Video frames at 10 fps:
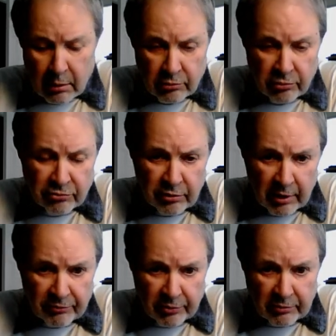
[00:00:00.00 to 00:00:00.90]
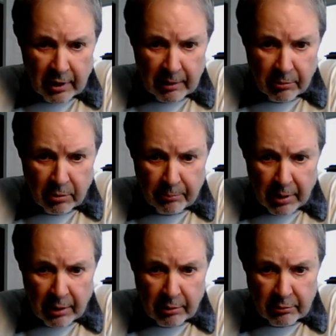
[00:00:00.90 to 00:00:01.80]
Just think, for example,
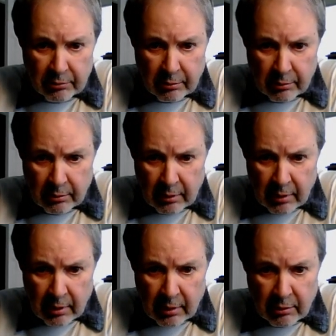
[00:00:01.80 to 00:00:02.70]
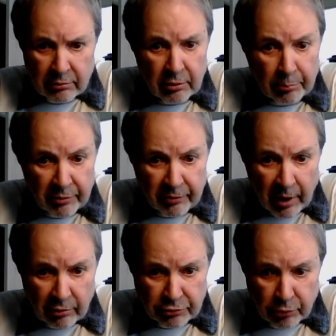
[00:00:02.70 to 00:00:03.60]
about the number of
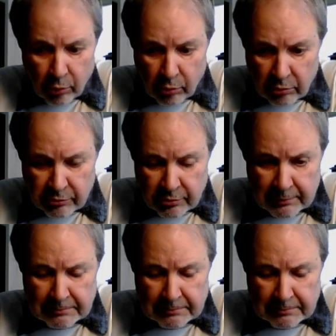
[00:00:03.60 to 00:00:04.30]
households.